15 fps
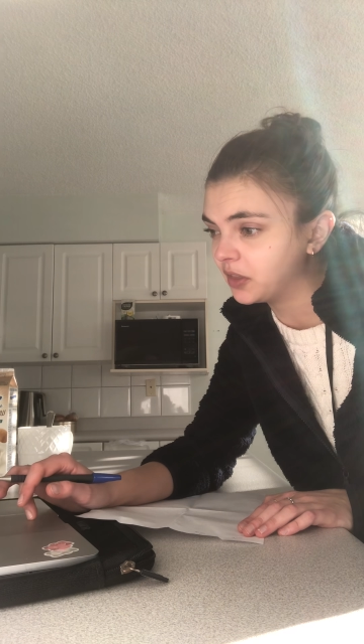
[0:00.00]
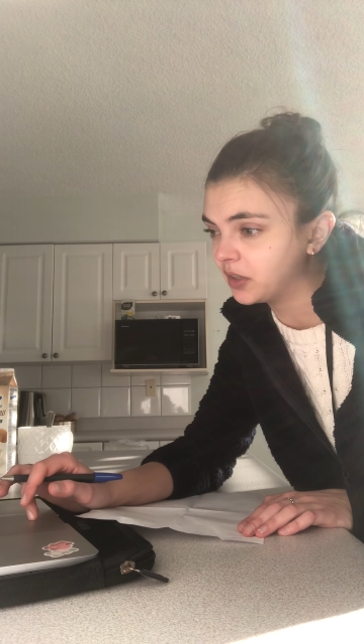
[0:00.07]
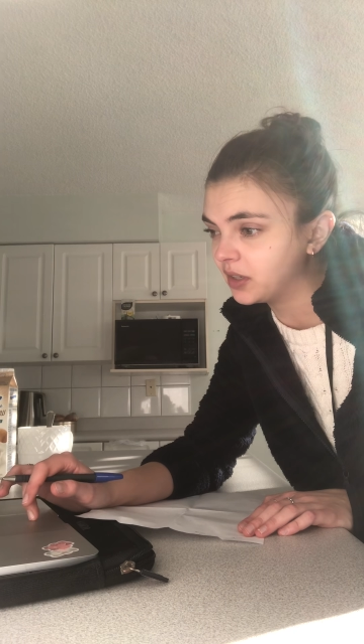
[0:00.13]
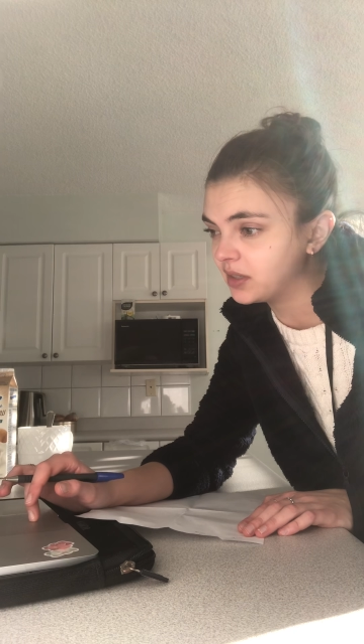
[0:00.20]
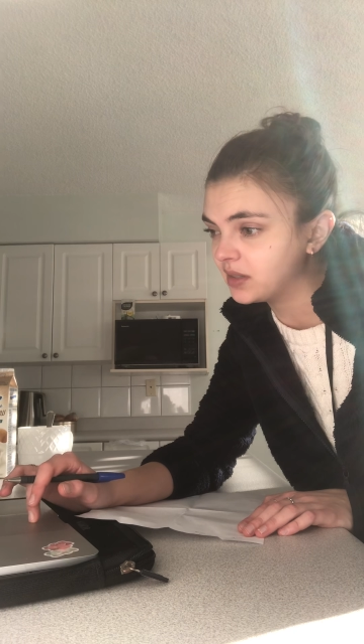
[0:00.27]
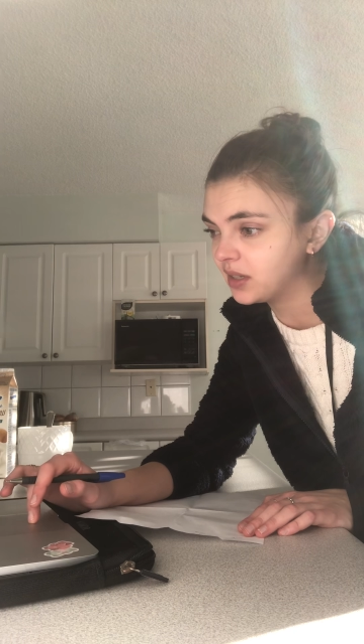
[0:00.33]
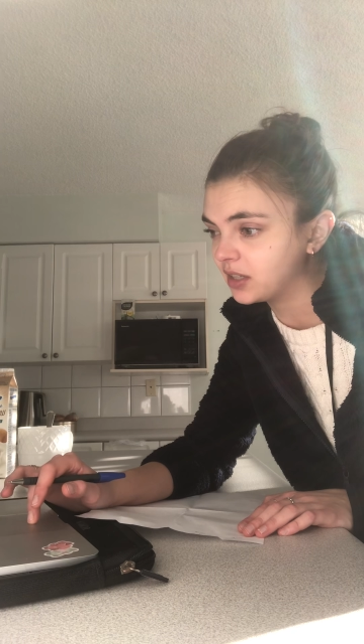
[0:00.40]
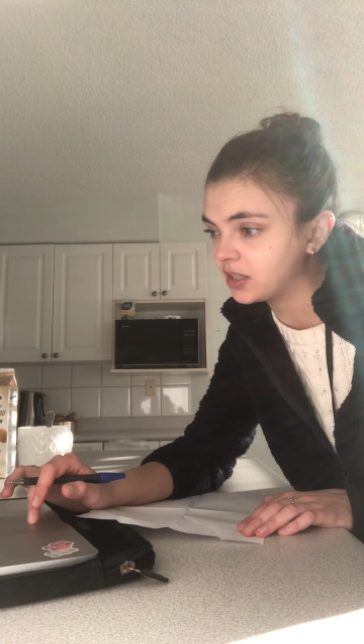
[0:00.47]

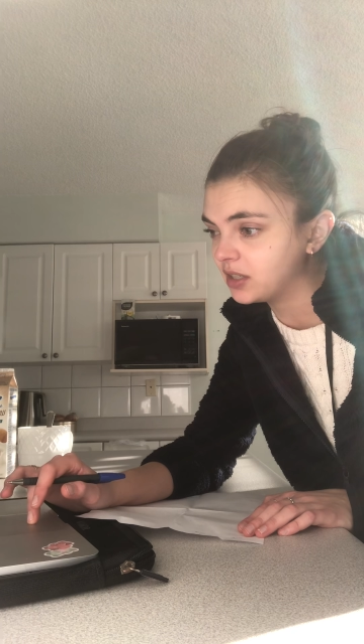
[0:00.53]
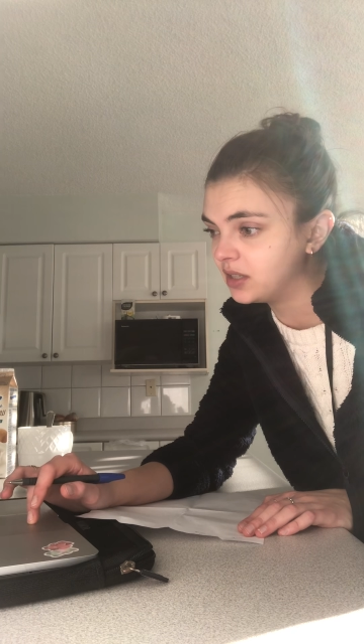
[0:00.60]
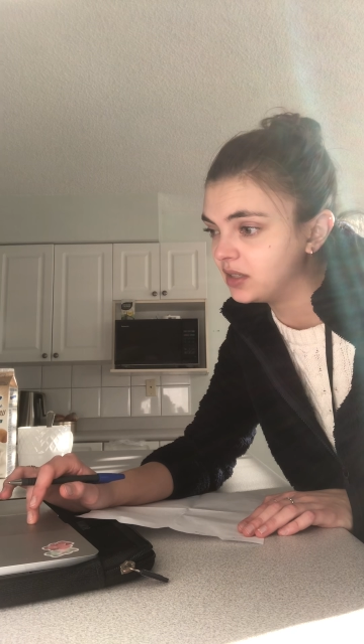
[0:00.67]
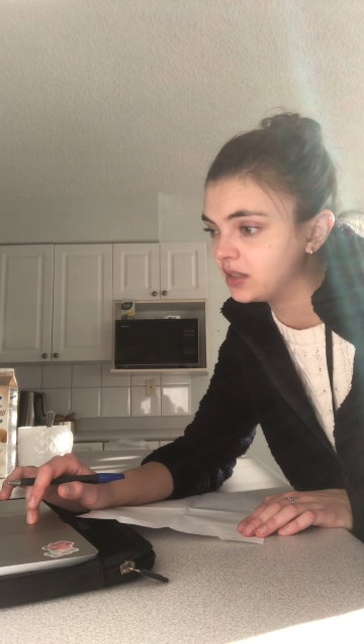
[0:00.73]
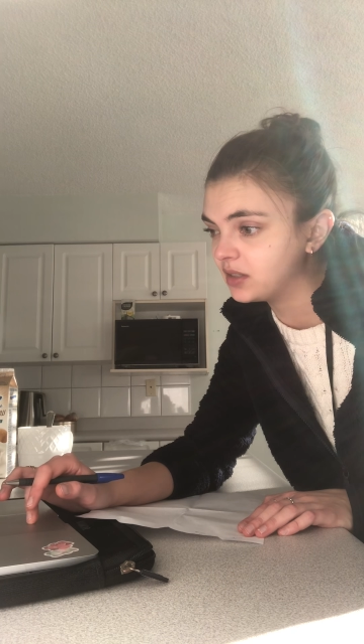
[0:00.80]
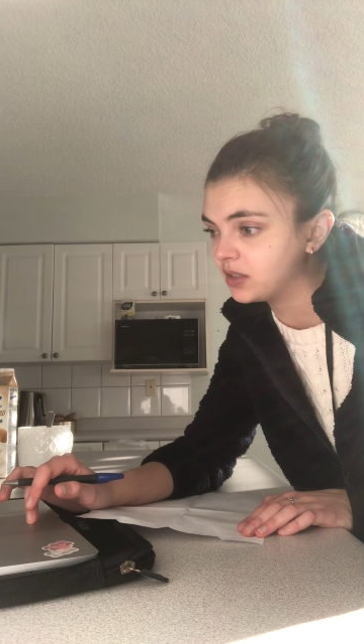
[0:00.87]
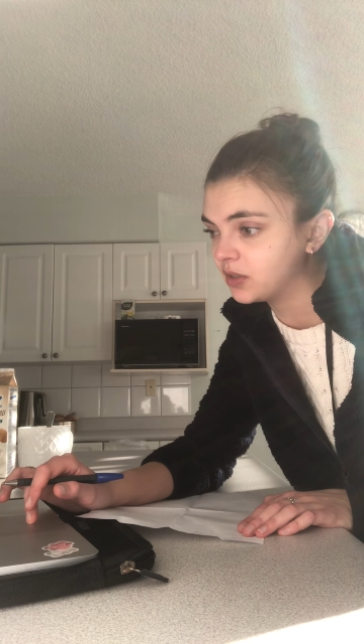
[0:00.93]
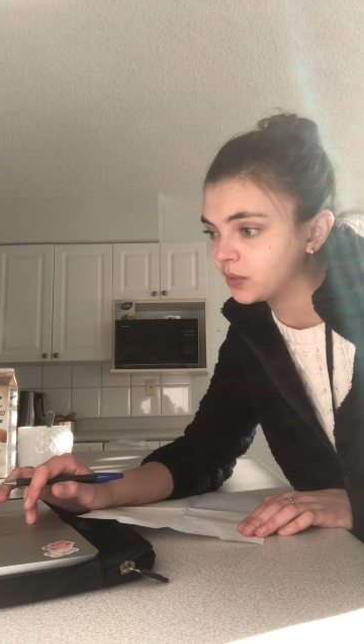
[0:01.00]
third selection
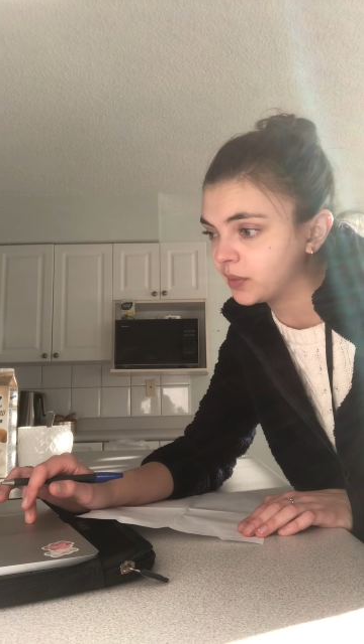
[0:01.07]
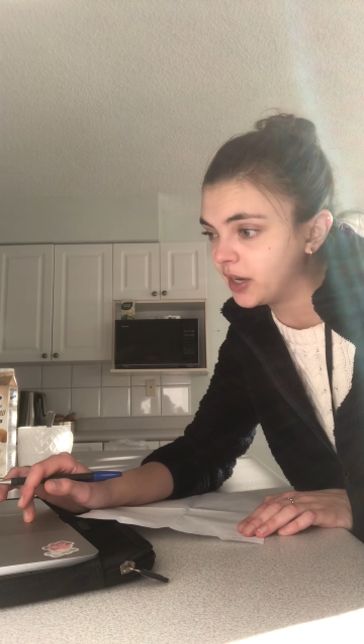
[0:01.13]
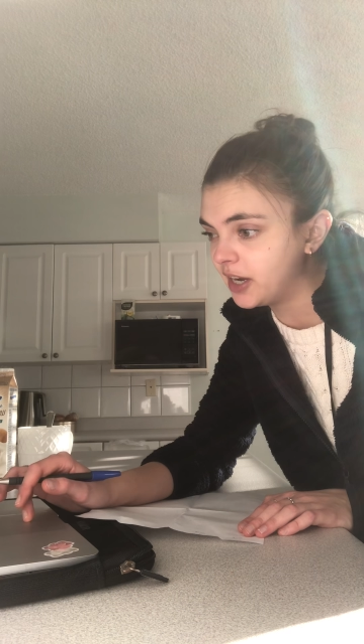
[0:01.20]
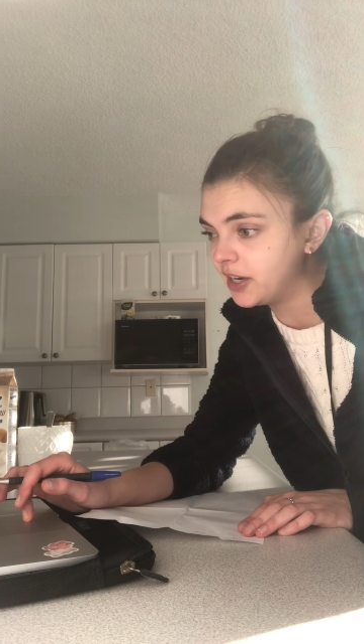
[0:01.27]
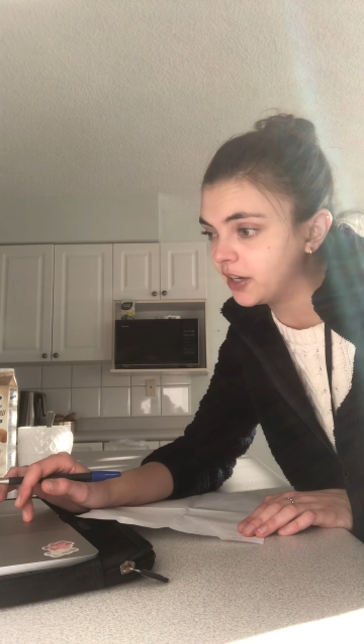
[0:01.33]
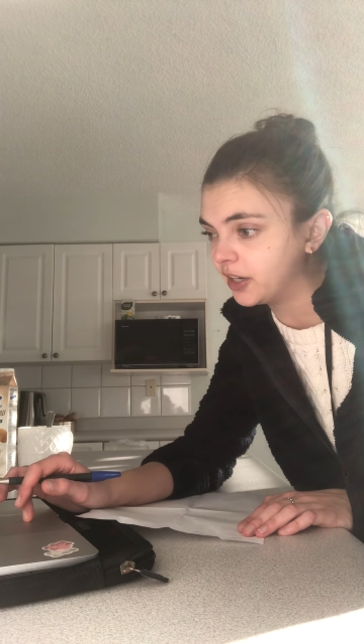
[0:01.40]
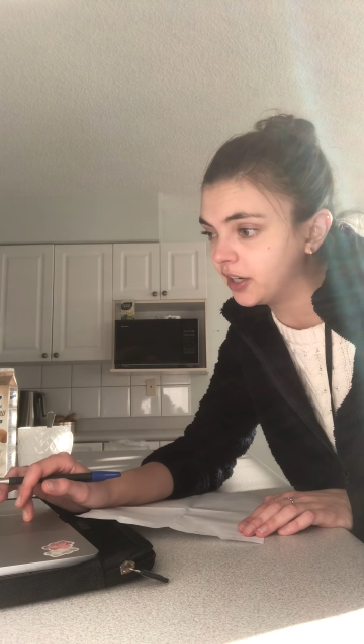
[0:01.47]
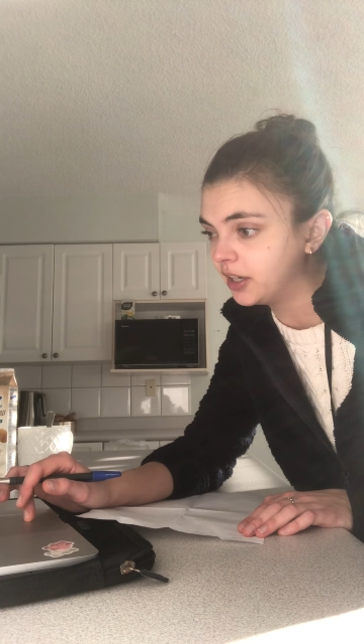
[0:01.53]
is
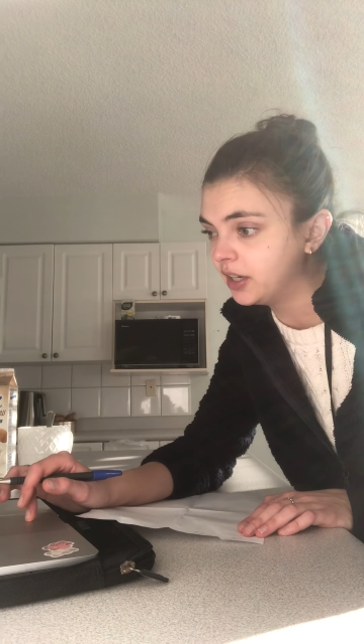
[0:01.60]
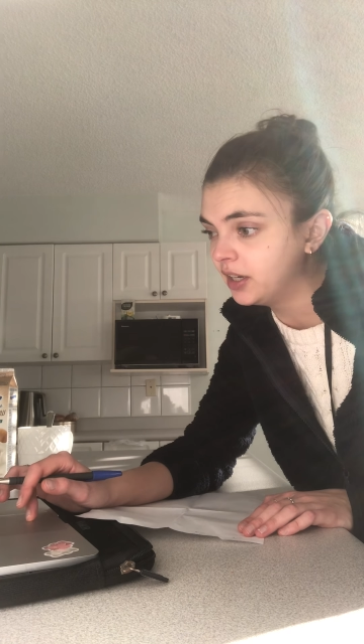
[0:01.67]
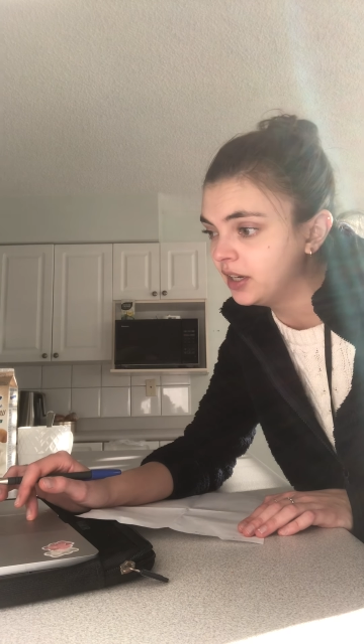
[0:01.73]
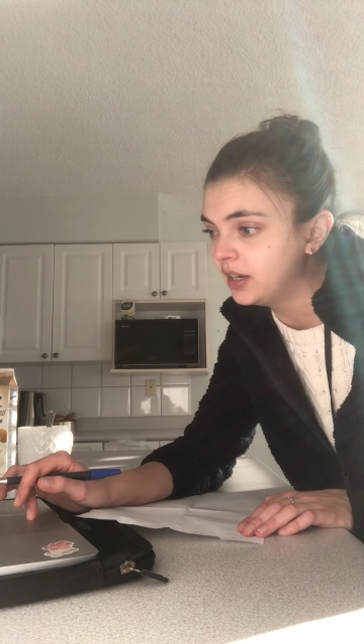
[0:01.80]
greater